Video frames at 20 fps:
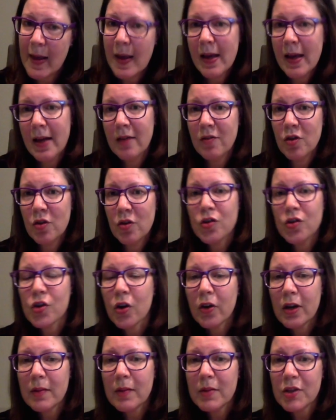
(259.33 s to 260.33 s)
And if you use your
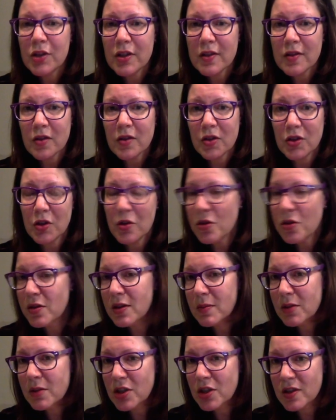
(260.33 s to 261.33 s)
own images or don't use
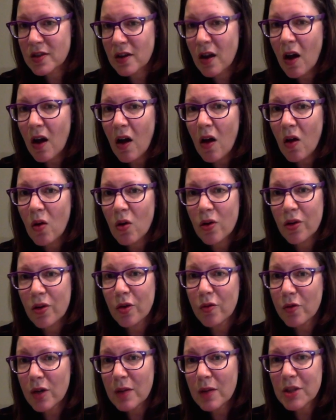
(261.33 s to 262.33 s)
images at all, or they're
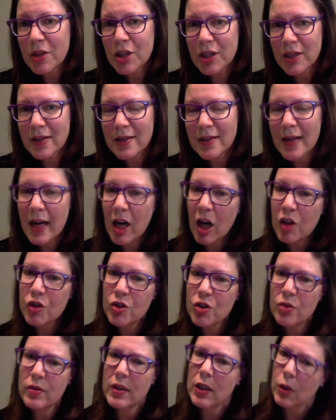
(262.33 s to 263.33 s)
free images, it
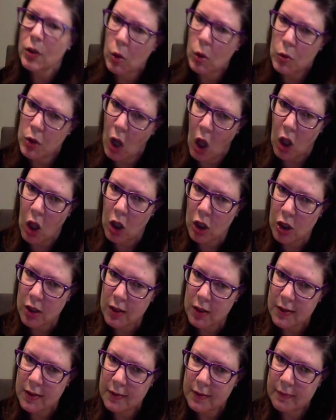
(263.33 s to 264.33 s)
costs you
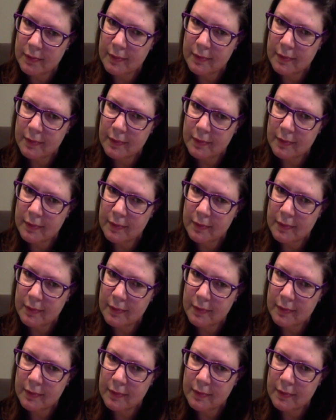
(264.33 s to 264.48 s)
$0.